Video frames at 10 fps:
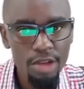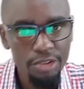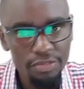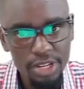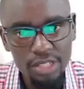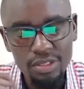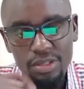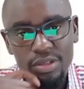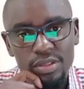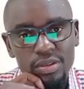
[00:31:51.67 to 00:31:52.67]
Reflect
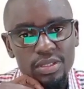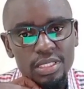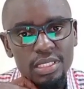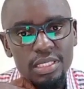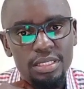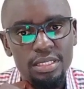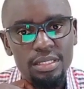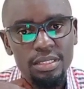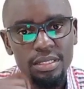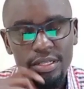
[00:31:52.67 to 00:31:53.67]
on your thoughts,
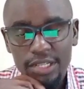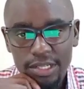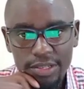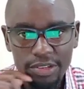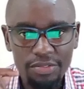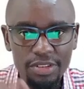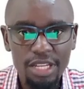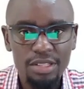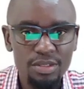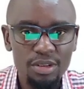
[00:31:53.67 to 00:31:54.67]

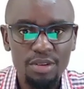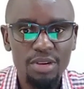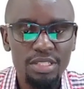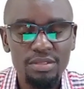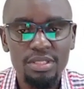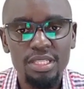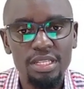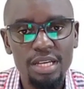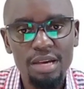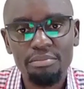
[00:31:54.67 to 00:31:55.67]
reflect on what you
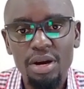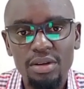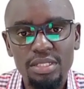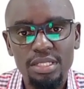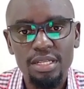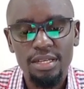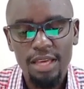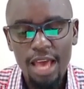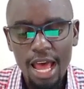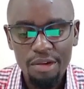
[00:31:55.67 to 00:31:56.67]
think about,
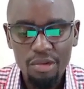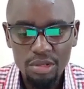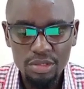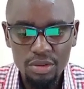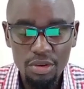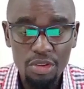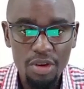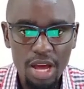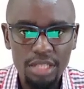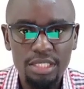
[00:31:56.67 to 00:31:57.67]
and also your
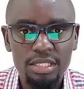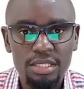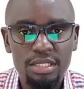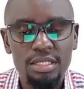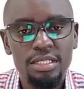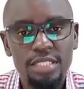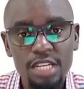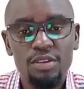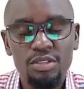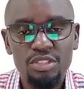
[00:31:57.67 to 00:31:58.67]
actions.
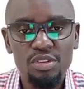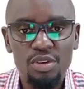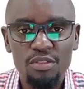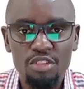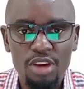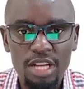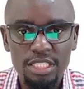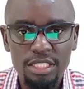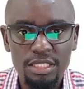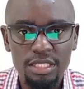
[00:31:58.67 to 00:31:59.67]
Take control of your
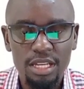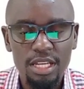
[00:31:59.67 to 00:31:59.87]
actions.